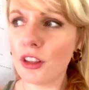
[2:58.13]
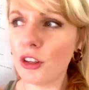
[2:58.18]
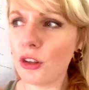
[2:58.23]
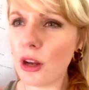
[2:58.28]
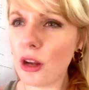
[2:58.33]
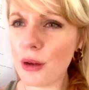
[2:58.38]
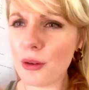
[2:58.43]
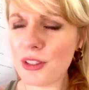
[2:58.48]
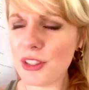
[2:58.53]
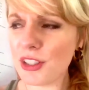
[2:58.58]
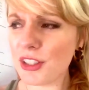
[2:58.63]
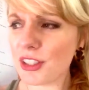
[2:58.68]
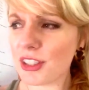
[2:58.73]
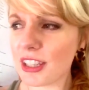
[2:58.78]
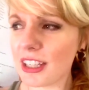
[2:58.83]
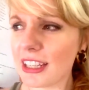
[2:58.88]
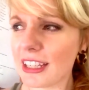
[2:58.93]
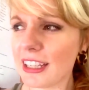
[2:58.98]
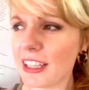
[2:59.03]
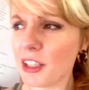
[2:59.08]
You know, I was just
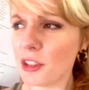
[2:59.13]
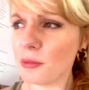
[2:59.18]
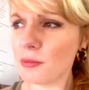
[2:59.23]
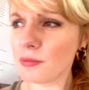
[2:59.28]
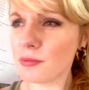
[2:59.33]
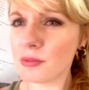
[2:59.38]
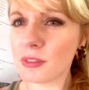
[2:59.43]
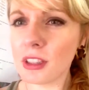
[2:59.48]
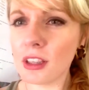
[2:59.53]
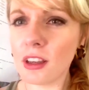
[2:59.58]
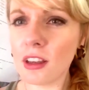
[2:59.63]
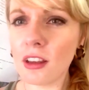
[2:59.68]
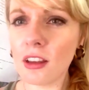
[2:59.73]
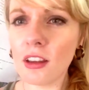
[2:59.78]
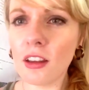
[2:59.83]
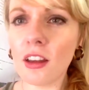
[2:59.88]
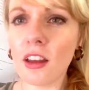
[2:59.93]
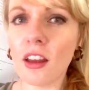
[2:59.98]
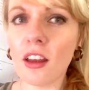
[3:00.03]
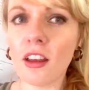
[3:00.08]
thinking,
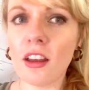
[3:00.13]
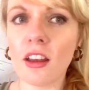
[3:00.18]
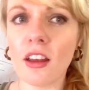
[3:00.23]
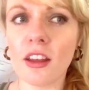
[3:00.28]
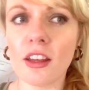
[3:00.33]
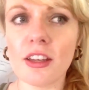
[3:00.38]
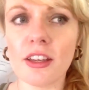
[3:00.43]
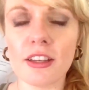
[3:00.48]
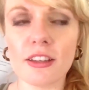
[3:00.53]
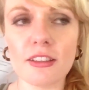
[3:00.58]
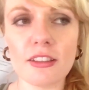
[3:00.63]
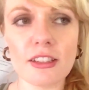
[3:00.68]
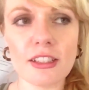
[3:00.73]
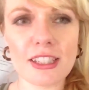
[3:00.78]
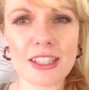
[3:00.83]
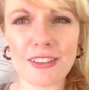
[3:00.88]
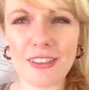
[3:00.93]
is